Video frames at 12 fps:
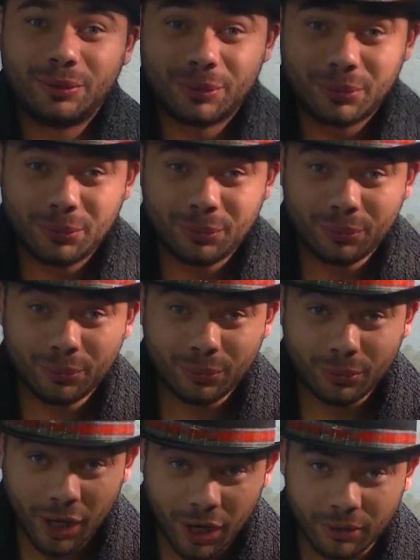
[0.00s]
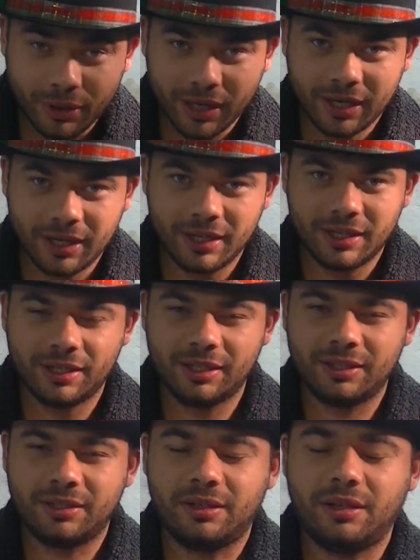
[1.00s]
Whoa!
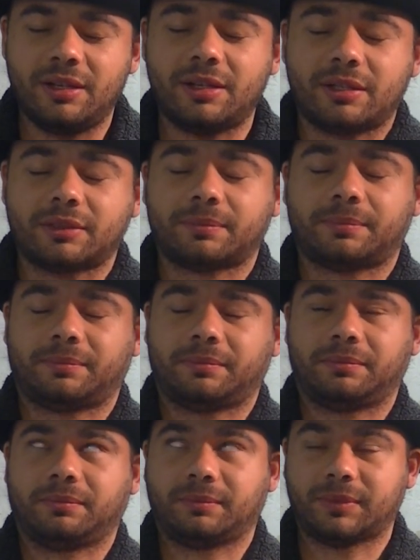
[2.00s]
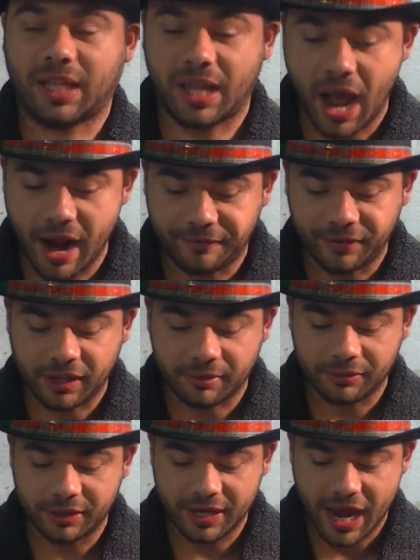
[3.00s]
Ugh. God, I feel like I'm
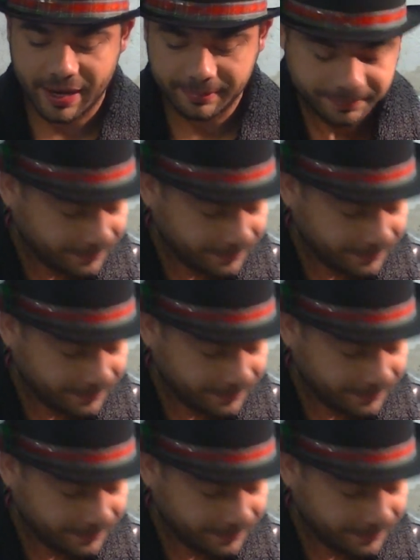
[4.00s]
going to die.